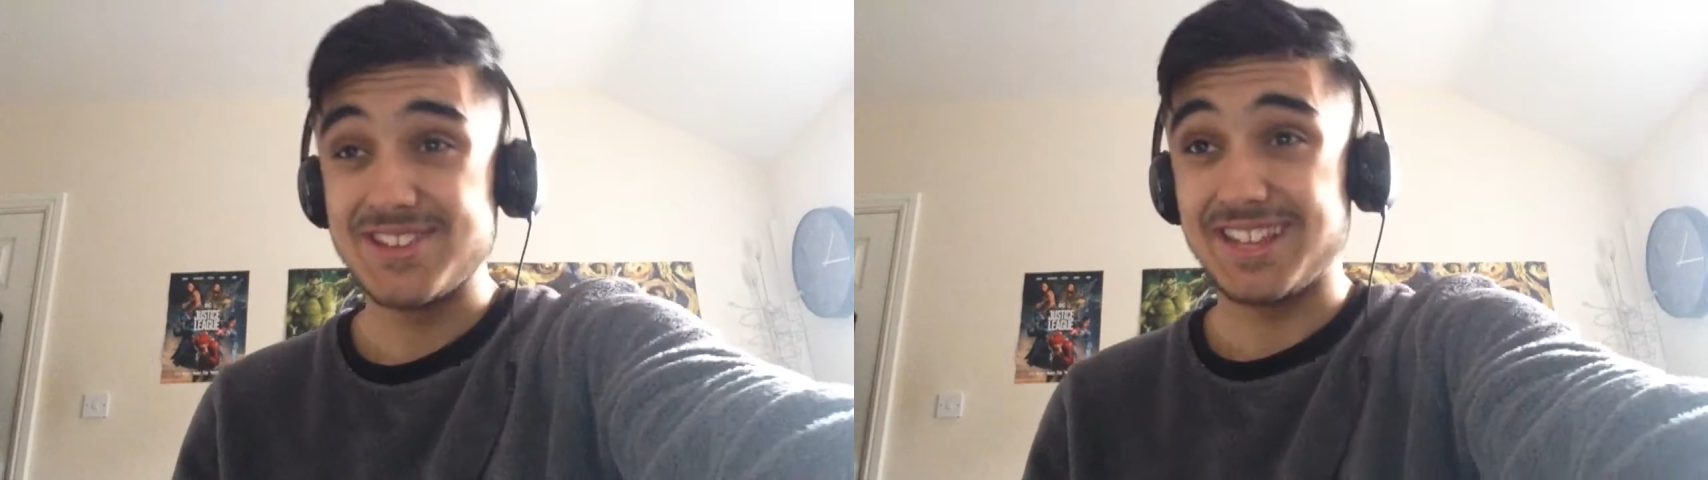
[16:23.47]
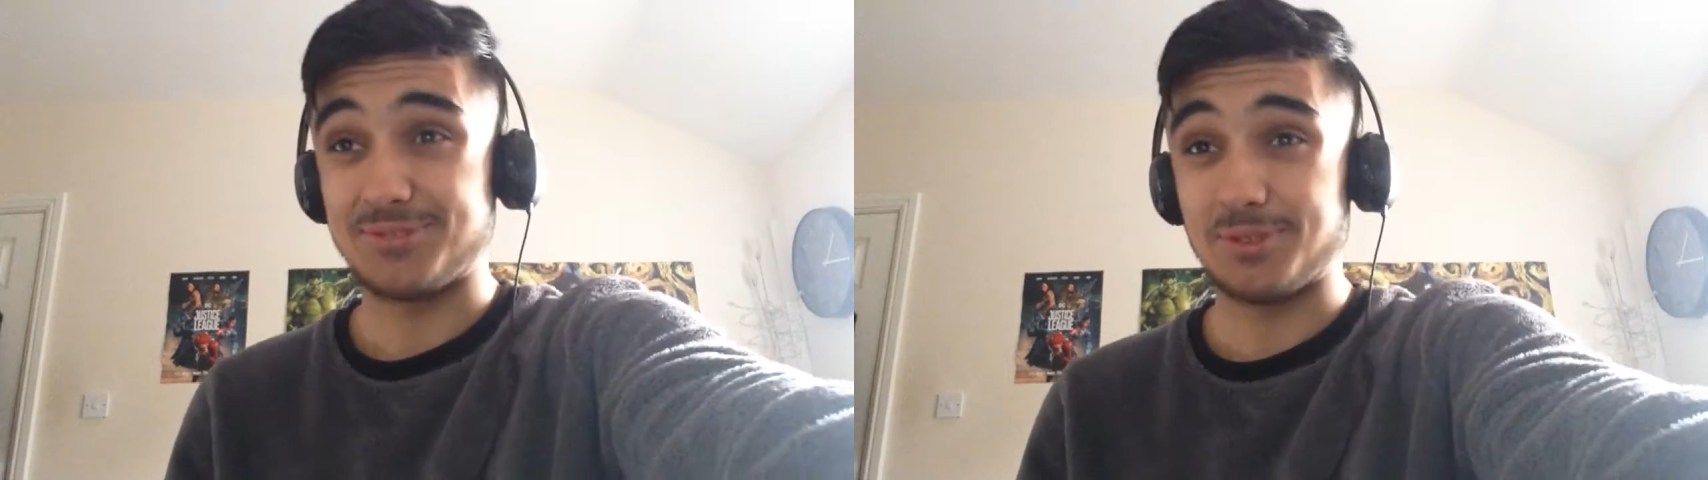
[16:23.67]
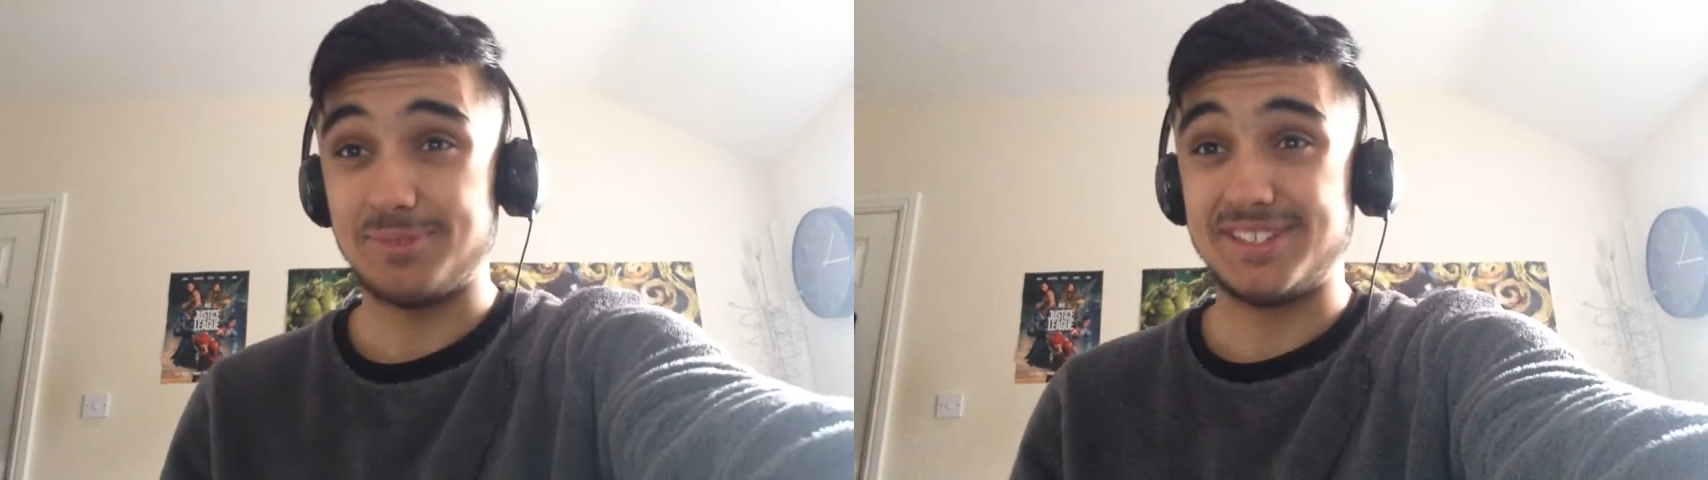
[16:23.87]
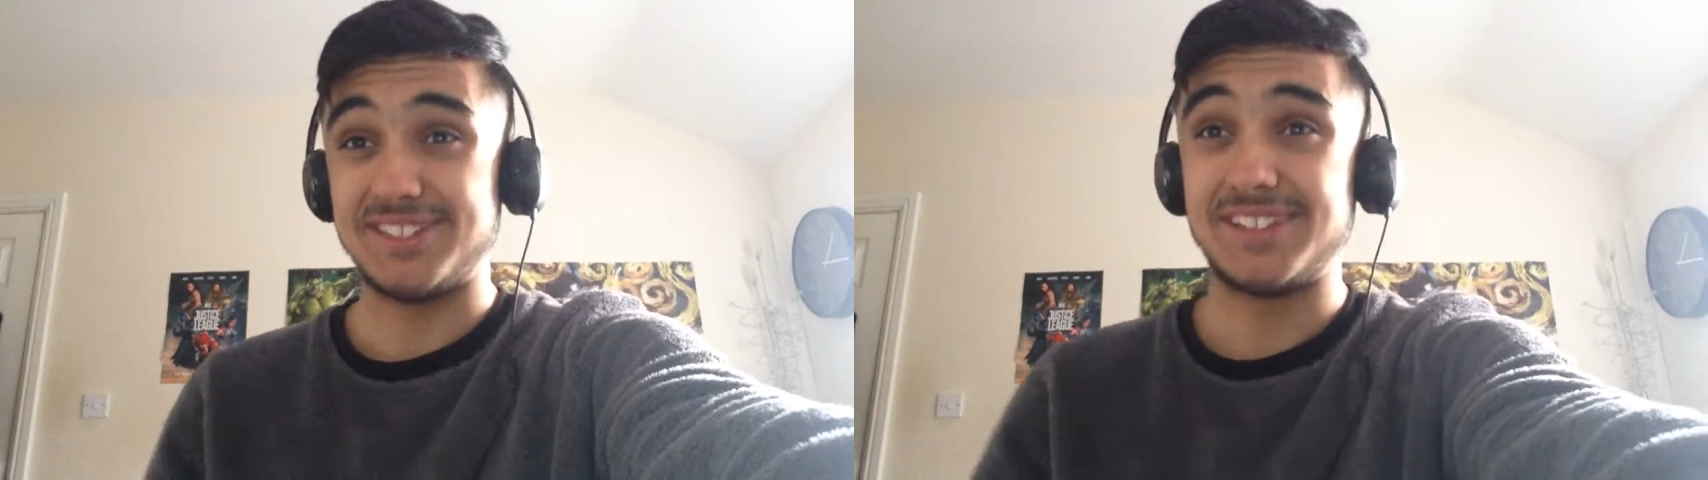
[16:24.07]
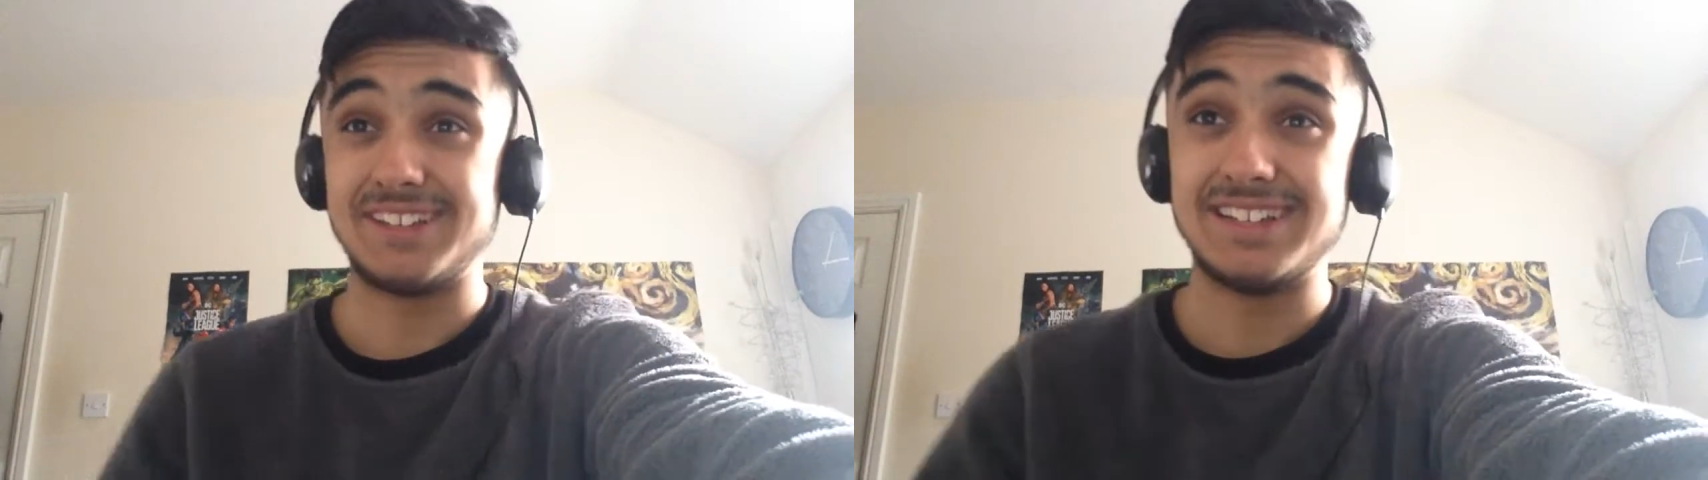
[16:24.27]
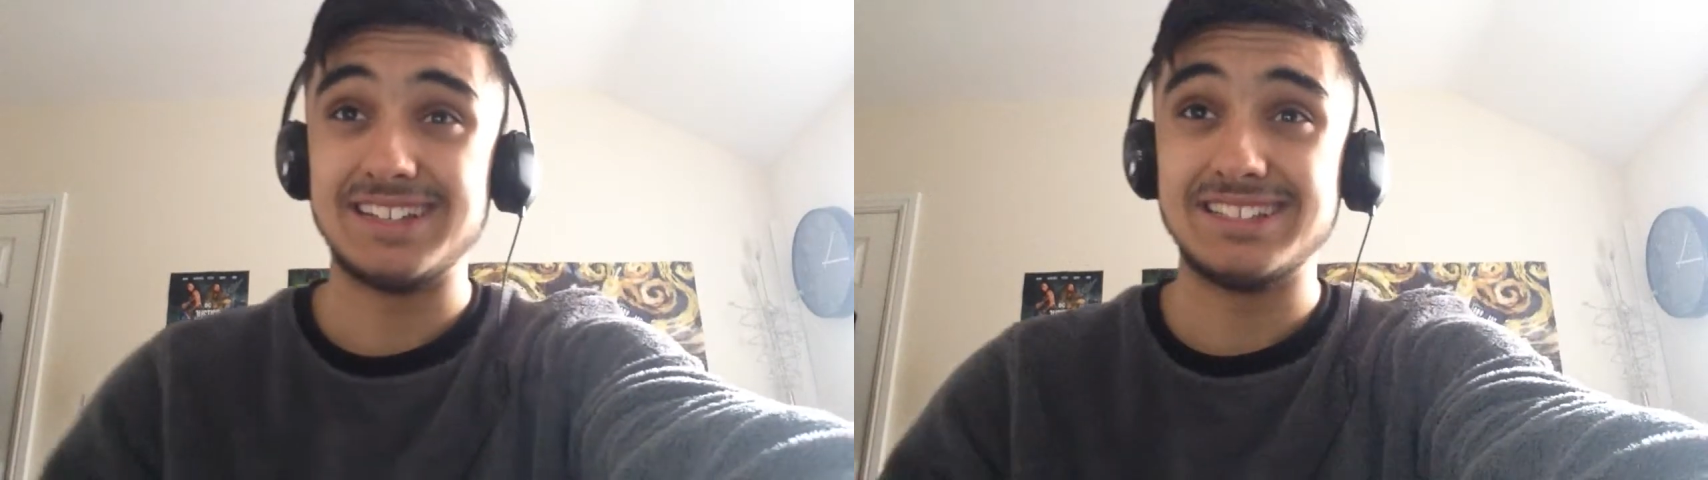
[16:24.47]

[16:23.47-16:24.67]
That's what I've been seeing, and